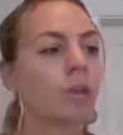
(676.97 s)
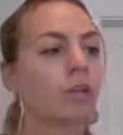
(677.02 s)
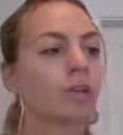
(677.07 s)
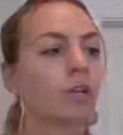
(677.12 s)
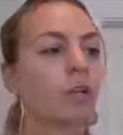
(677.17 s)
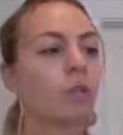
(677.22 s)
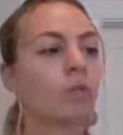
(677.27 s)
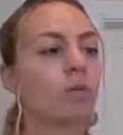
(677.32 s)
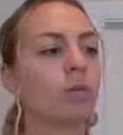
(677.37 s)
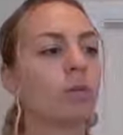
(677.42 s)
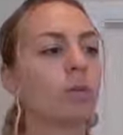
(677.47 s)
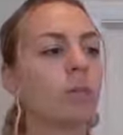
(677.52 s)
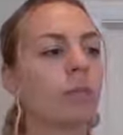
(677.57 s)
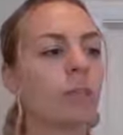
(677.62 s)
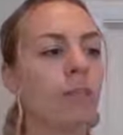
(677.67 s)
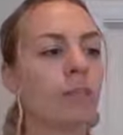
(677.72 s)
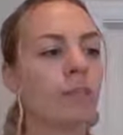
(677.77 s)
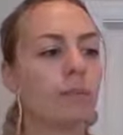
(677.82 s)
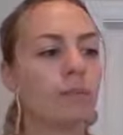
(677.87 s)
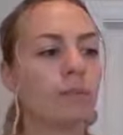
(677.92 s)
So
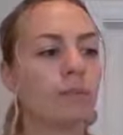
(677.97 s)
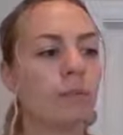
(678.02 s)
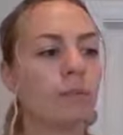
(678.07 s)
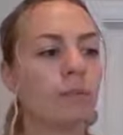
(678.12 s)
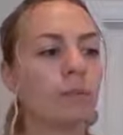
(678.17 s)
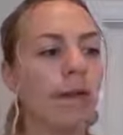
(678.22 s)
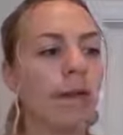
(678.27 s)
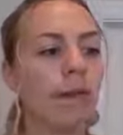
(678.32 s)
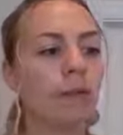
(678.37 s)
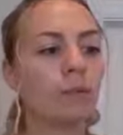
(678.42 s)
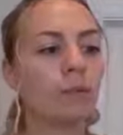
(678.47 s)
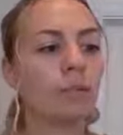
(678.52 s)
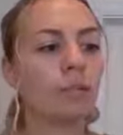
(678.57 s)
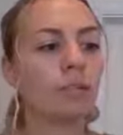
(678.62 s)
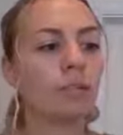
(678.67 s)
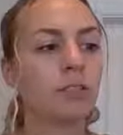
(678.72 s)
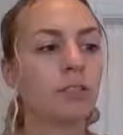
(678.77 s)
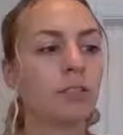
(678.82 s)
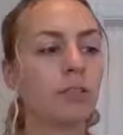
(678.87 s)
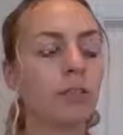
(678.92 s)
looking at the
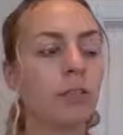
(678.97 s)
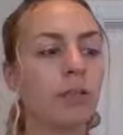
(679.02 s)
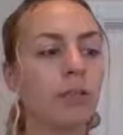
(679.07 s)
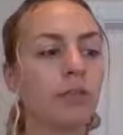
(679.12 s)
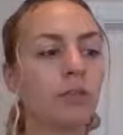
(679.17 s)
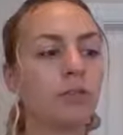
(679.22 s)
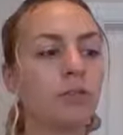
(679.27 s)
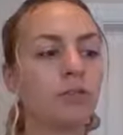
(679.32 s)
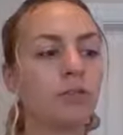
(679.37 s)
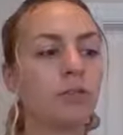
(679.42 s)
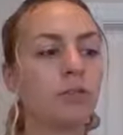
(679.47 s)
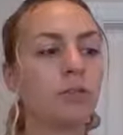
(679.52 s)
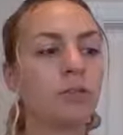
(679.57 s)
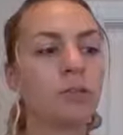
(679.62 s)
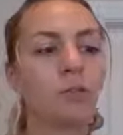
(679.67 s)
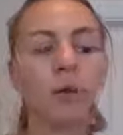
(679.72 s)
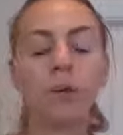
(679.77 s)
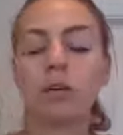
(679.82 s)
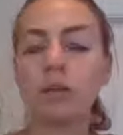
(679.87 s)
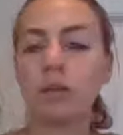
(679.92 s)
subcategories, you
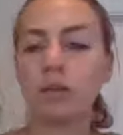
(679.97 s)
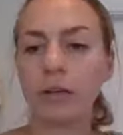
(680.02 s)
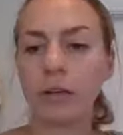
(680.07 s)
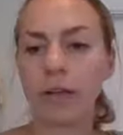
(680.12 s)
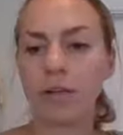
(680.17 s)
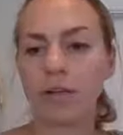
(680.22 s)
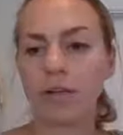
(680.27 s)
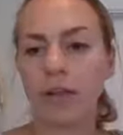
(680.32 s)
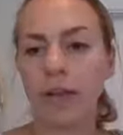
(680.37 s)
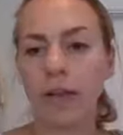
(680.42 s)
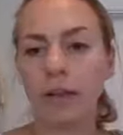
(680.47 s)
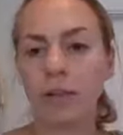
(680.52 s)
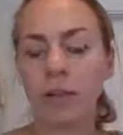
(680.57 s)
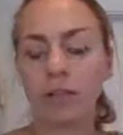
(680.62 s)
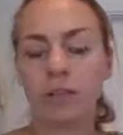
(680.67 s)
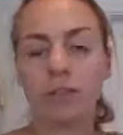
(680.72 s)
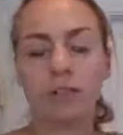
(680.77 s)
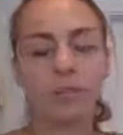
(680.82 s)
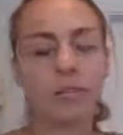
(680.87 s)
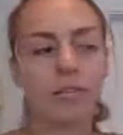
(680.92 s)
do want to look at
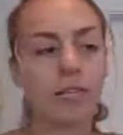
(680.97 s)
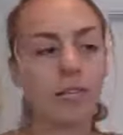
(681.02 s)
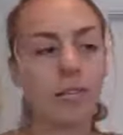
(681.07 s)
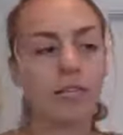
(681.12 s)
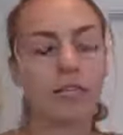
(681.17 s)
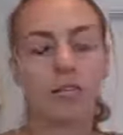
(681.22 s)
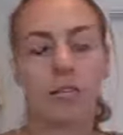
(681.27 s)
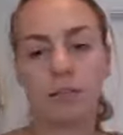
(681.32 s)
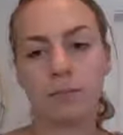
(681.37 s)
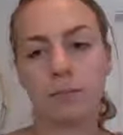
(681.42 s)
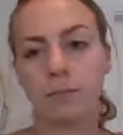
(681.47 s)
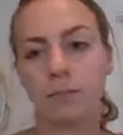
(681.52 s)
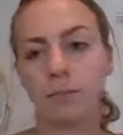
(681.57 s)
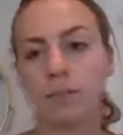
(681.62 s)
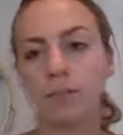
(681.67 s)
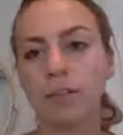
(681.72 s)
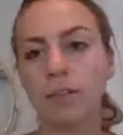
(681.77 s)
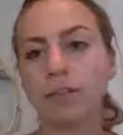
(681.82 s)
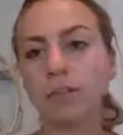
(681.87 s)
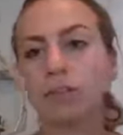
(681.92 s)
fiber. So like I said, most
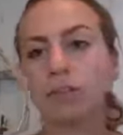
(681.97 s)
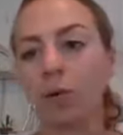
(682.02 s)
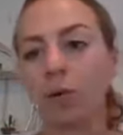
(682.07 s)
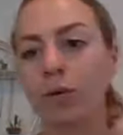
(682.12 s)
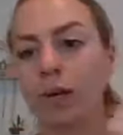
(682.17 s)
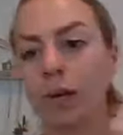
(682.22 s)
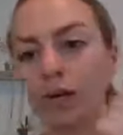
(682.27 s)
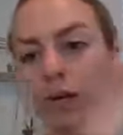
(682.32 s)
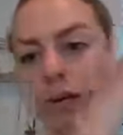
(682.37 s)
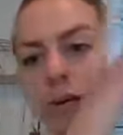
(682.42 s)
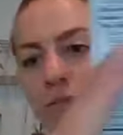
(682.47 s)
of us don't get